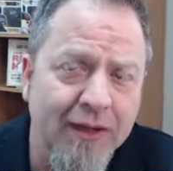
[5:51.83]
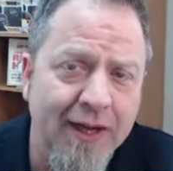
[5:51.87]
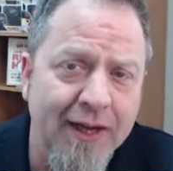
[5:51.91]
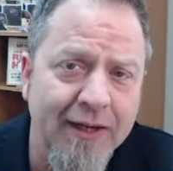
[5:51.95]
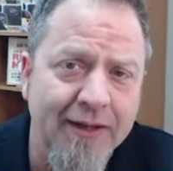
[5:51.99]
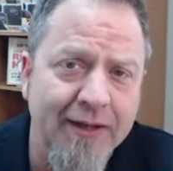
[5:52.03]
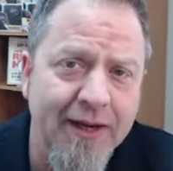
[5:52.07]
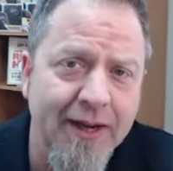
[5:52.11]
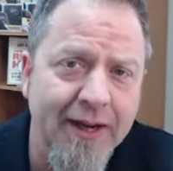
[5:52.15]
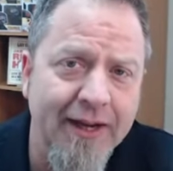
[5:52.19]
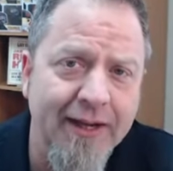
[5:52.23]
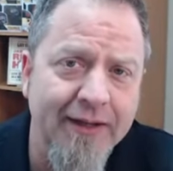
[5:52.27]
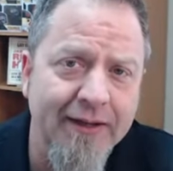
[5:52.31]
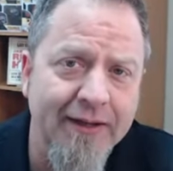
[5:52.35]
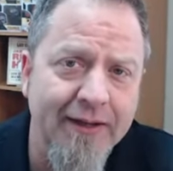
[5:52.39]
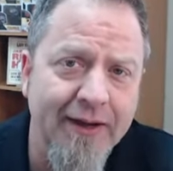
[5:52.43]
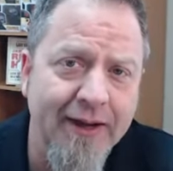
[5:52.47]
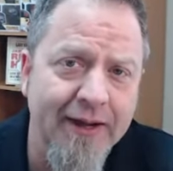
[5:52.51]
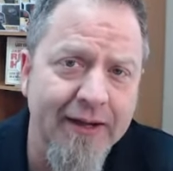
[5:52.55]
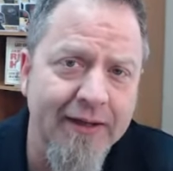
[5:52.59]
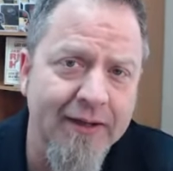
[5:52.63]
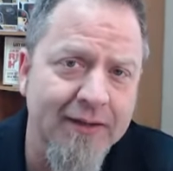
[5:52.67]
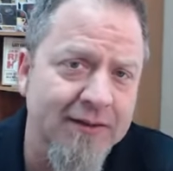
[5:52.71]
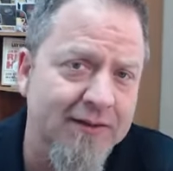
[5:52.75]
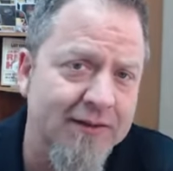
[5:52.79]
And, and,
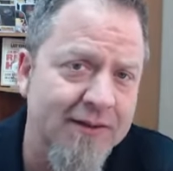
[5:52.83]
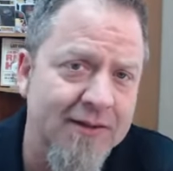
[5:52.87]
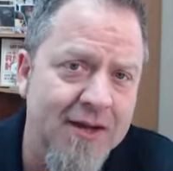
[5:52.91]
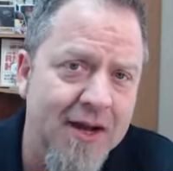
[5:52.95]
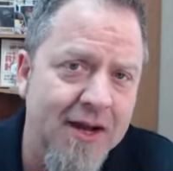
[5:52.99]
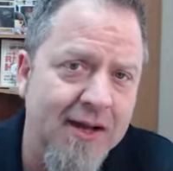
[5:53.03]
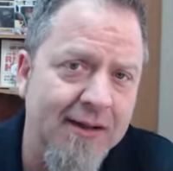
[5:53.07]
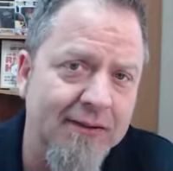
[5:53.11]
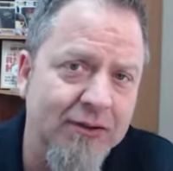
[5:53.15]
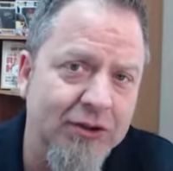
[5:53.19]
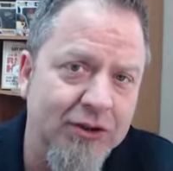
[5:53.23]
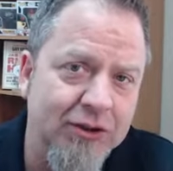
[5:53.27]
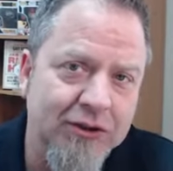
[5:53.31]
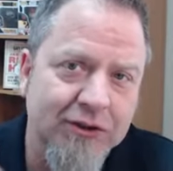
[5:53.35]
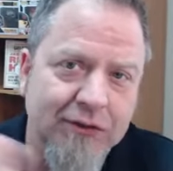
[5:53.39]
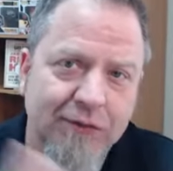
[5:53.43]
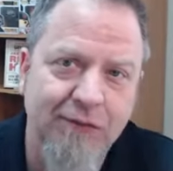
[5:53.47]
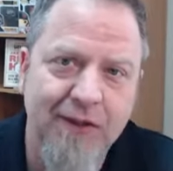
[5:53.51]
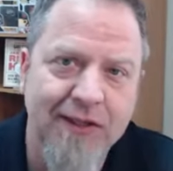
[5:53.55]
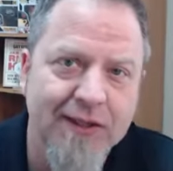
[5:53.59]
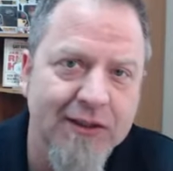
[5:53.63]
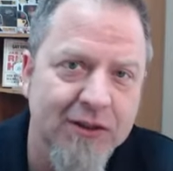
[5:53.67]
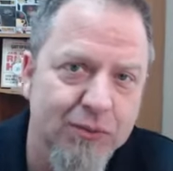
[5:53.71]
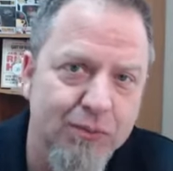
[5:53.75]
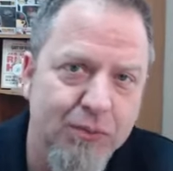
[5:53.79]
and it's not just
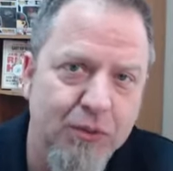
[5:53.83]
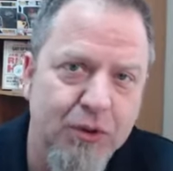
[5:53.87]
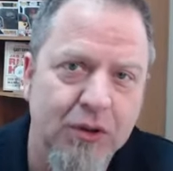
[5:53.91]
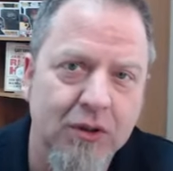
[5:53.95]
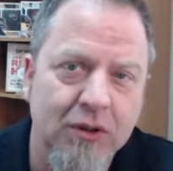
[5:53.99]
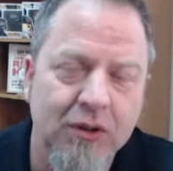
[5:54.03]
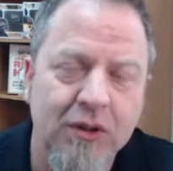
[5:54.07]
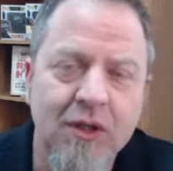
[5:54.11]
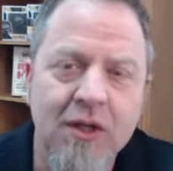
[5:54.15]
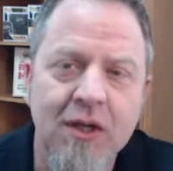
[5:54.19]
Facebook,